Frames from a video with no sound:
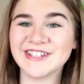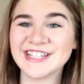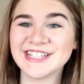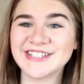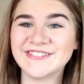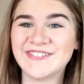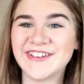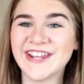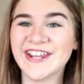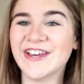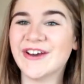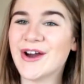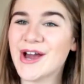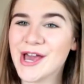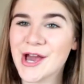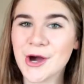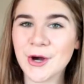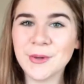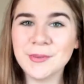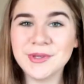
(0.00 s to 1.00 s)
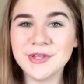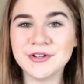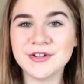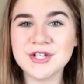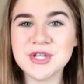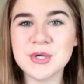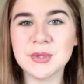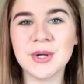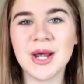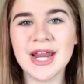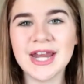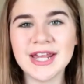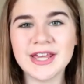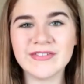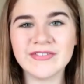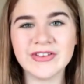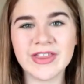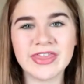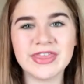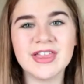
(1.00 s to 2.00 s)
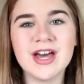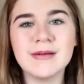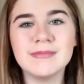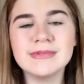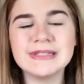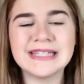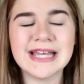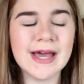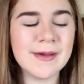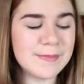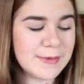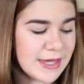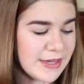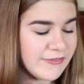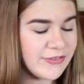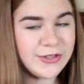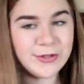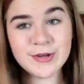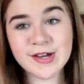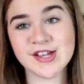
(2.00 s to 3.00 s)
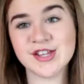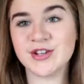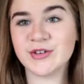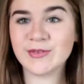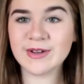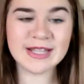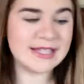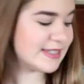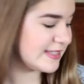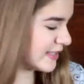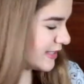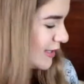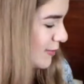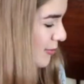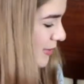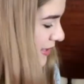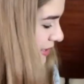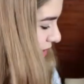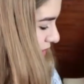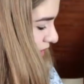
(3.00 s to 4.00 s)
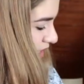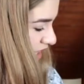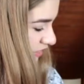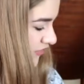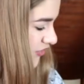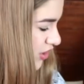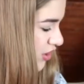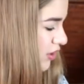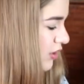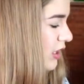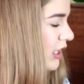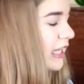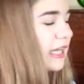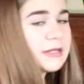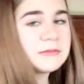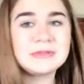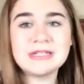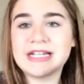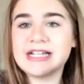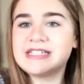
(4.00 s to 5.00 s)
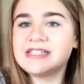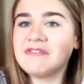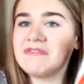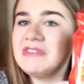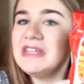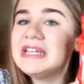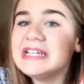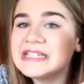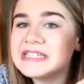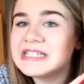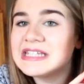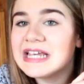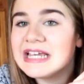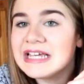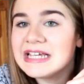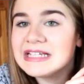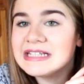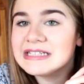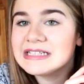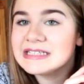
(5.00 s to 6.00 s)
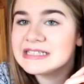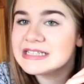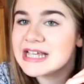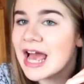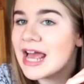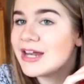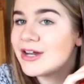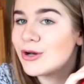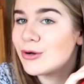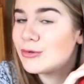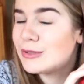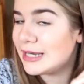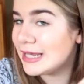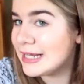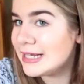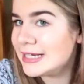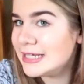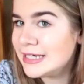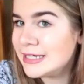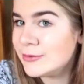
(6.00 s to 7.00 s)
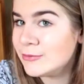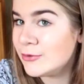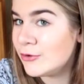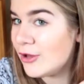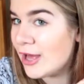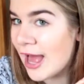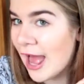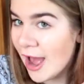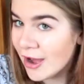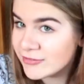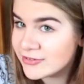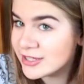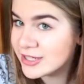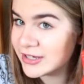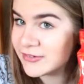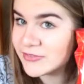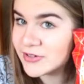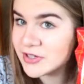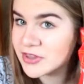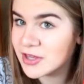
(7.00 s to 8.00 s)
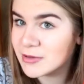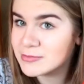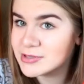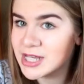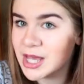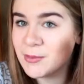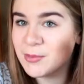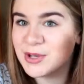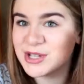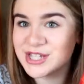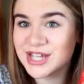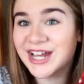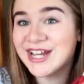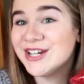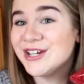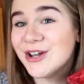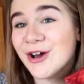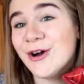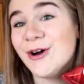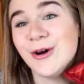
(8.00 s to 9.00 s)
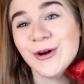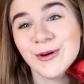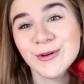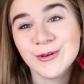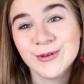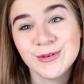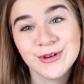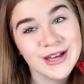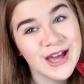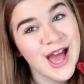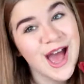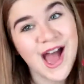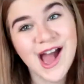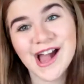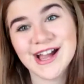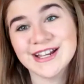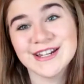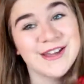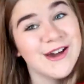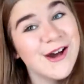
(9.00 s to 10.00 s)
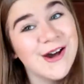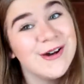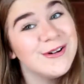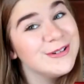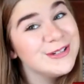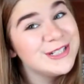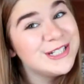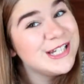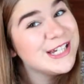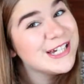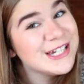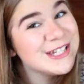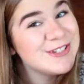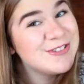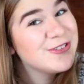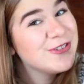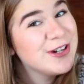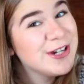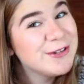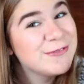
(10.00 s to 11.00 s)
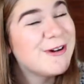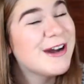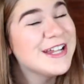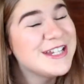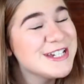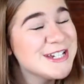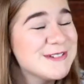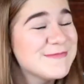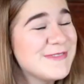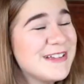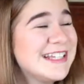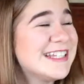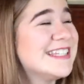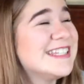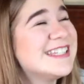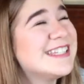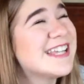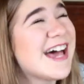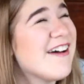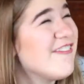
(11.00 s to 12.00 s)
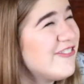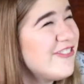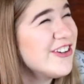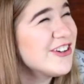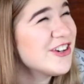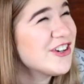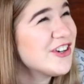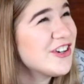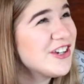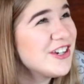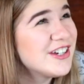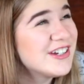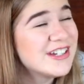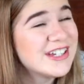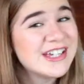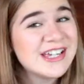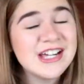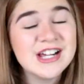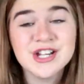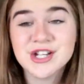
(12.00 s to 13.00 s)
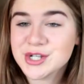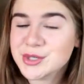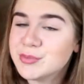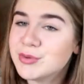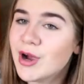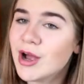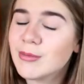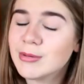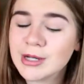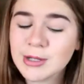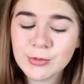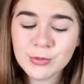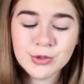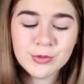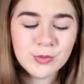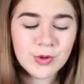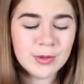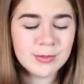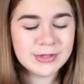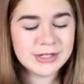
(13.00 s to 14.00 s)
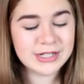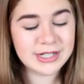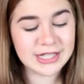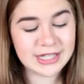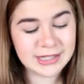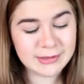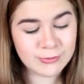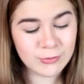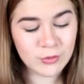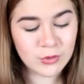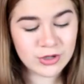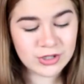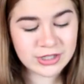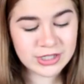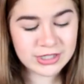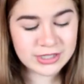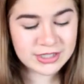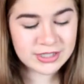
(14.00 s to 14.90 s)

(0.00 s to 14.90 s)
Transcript: this video. I hope you enjoyed. Give it a thumbs up if you enjoyed seeing me suffer because of these things. I know Lainee will have to give it a thumbs up because I know she enjoyed watching me suffer. She probably would want me to eat more than